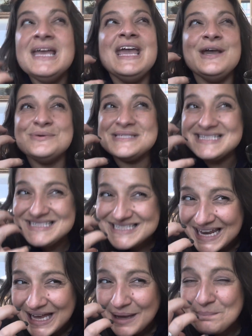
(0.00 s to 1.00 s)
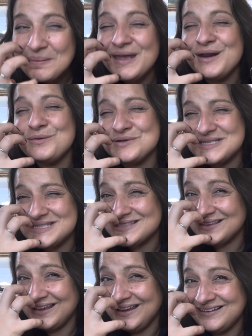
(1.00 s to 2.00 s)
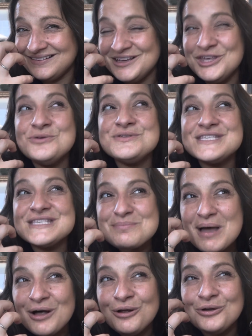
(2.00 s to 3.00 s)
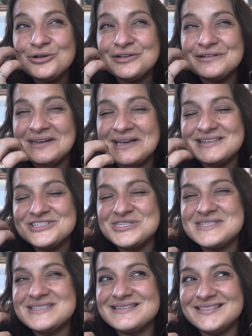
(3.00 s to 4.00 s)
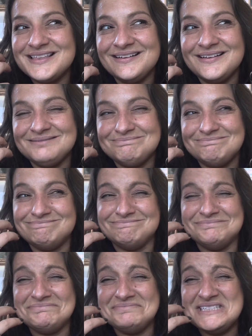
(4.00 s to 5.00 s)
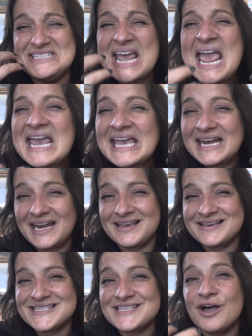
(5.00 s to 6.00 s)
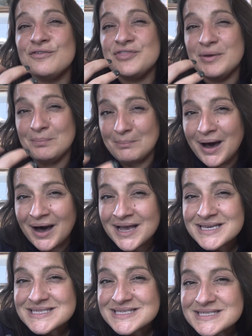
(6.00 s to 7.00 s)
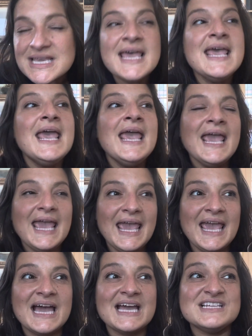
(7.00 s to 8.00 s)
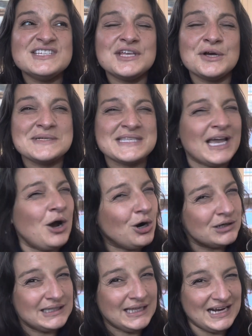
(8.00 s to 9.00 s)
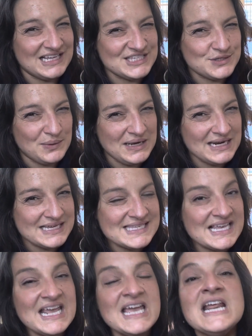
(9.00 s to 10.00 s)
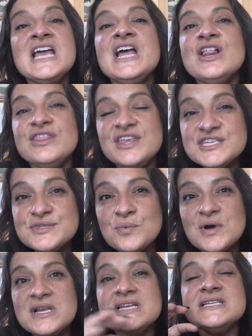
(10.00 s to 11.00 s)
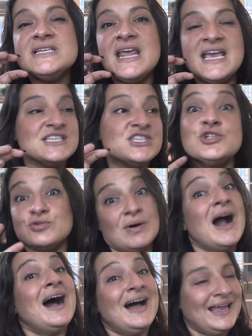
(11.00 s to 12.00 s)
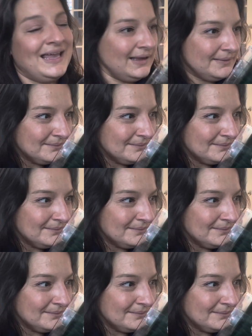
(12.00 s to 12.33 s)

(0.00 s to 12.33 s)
it was damp and it was like, you smelled like just the dankness of the moss and there was like hardly any sweetness in it. This one is dry.